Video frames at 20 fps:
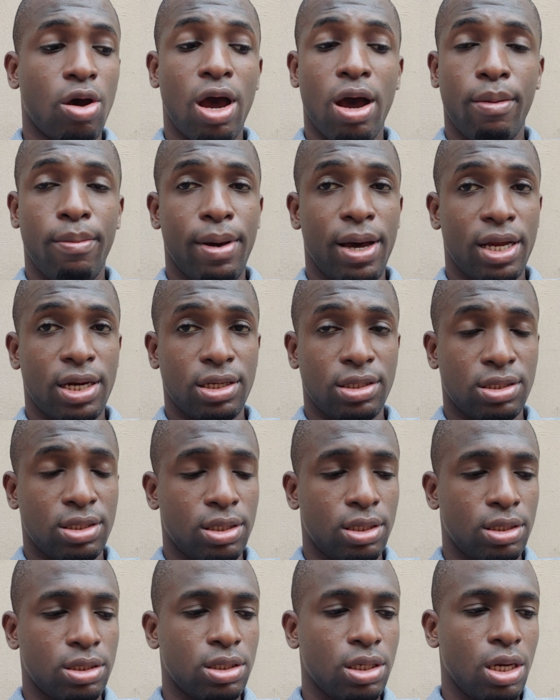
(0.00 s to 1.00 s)
how bad it
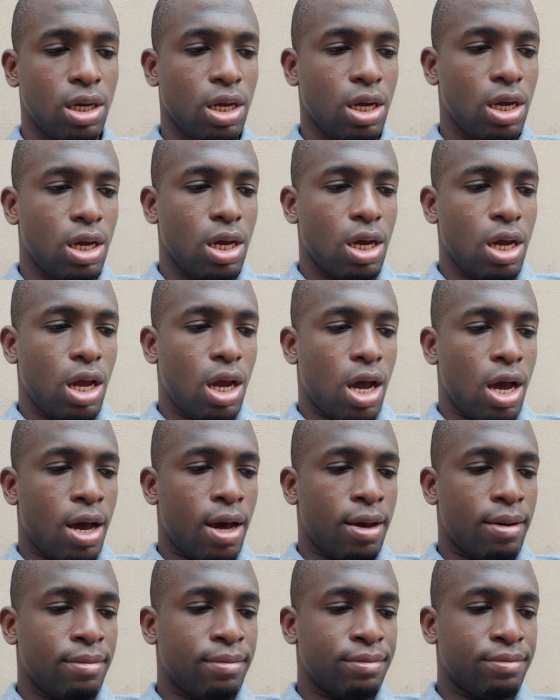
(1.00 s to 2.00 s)
is.
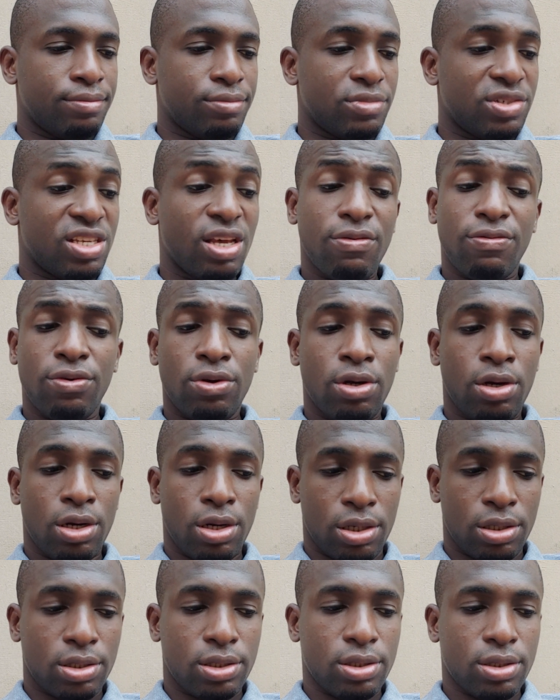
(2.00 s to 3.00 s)

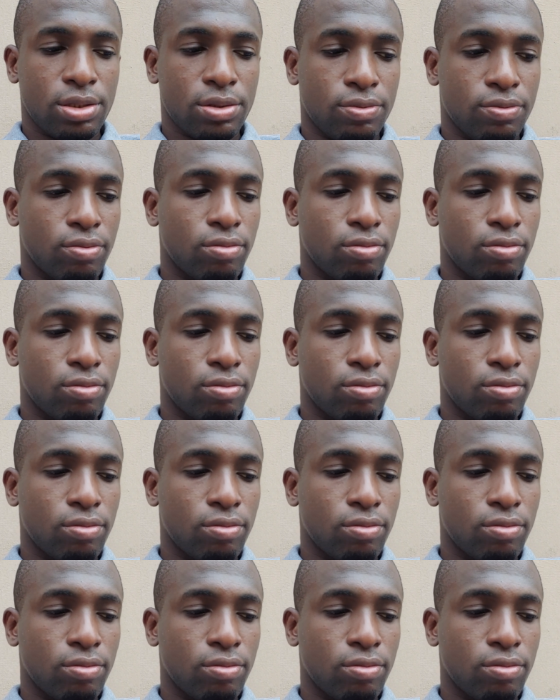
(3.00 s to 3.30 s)
7Hz